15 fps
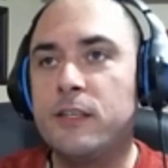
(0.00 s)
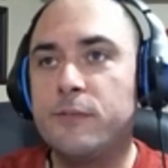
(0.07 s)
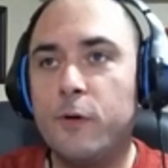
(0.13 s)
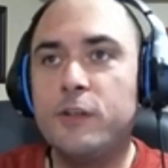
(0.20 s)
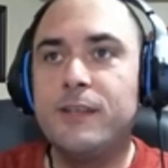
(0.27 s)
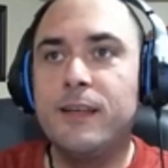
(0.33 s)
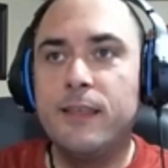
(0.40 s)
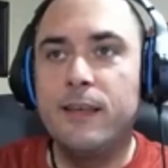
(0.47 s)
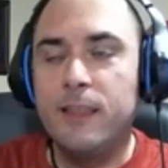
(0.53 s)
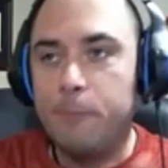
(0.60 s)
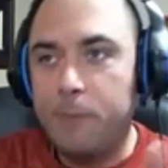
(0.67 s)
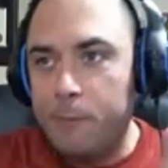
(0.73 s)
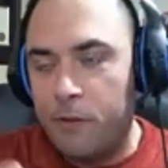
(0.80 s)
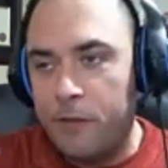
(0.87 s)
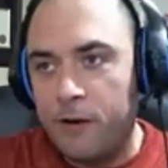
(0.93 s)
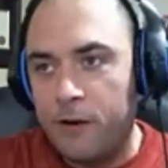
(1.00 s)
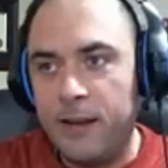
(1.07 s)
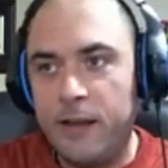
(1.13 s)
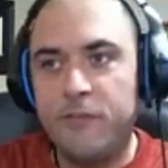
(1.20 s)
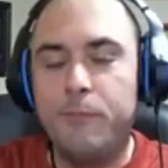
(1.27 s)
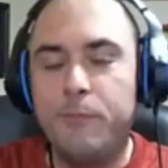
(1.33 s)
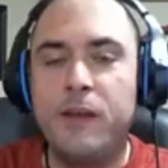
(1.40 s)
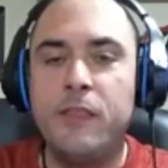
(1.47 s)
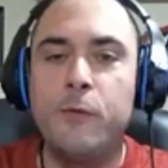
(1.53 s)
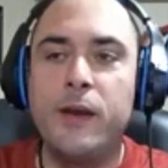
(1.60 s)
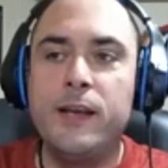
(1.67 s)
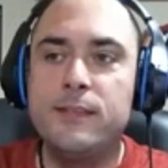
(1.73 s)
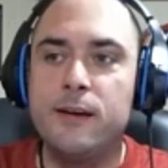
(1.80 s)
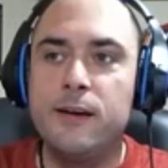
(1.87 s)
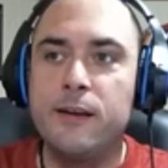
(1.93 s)
First, I think the people that are left by the
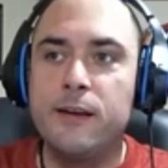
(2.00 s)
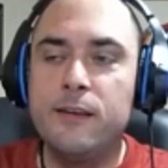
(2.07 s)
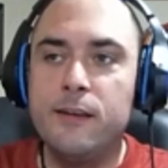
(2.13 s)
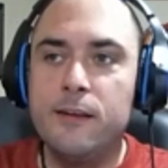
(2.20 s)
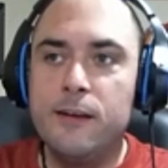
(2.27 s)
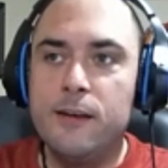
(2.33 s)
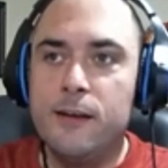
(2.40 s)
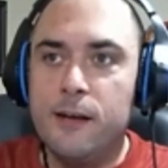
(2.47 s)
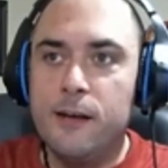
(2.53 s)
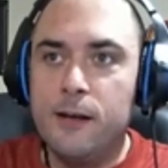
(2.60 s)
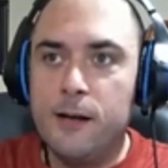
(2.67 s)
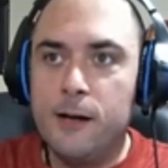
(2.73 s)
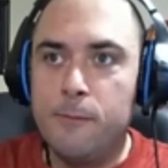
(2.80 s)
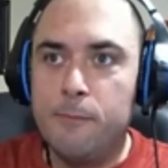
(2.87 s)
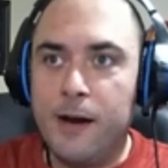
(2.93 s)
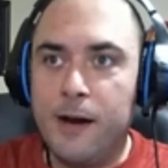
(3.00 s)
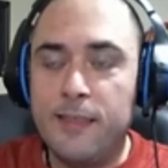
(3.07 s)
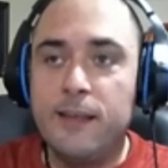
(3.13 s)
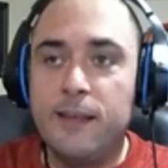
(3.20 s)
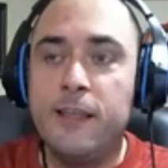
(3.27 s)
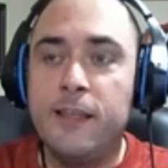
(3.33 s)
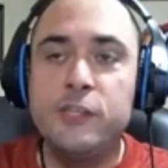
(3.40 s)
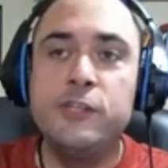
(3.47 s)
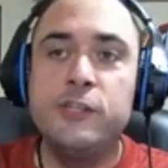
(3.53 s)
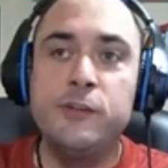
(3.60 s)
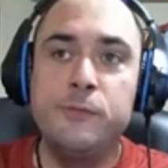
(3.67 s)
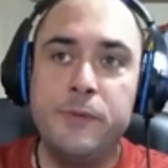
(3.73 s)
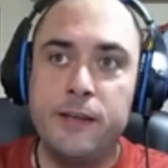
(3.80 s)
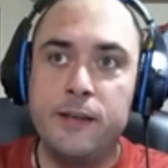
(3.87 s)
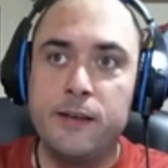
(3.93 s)
wayside, I think they should
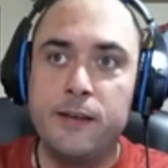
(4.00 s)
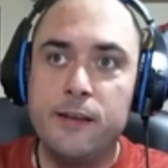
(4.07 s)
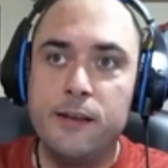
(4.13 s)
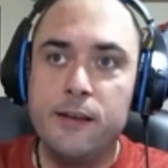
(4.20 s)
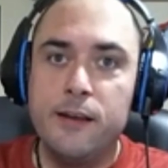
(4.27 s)
be.